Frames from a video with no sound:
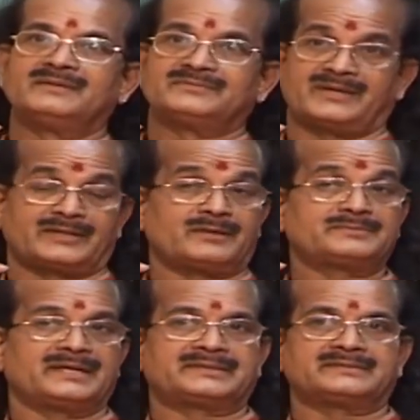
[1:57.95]
fan
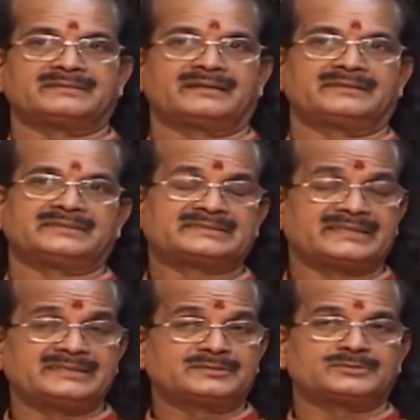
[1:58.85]
of that. I
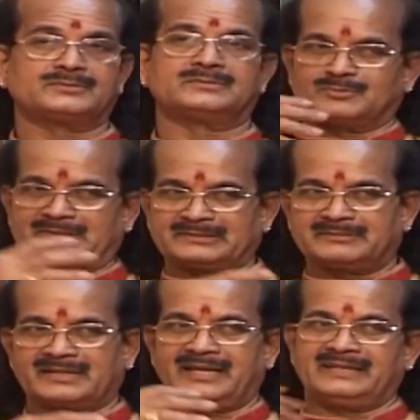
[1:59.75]
decided to
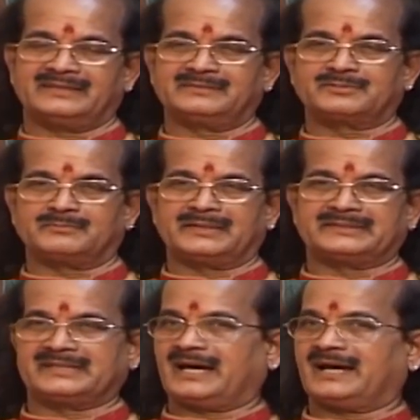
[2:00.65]
whatever I learned from my
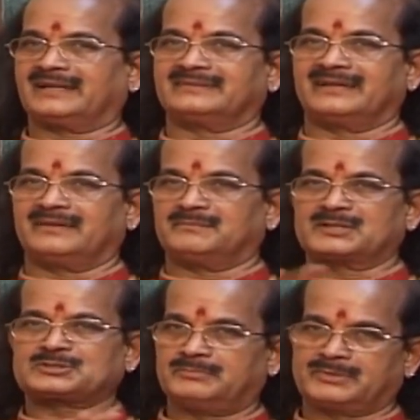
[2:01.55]
dad, I
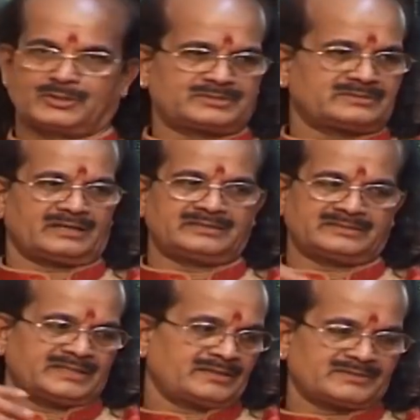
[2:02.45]
must because
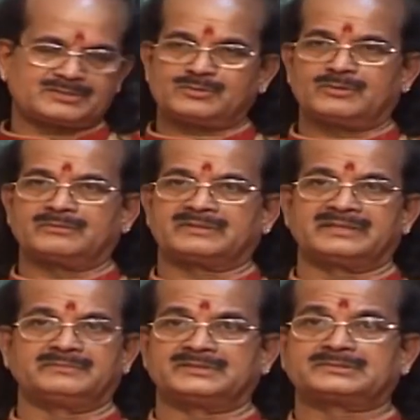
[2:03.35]
there was no
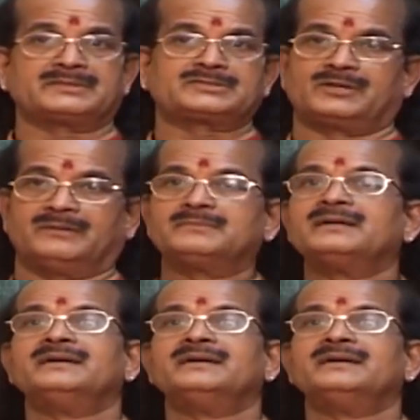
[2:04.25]
dream this much of.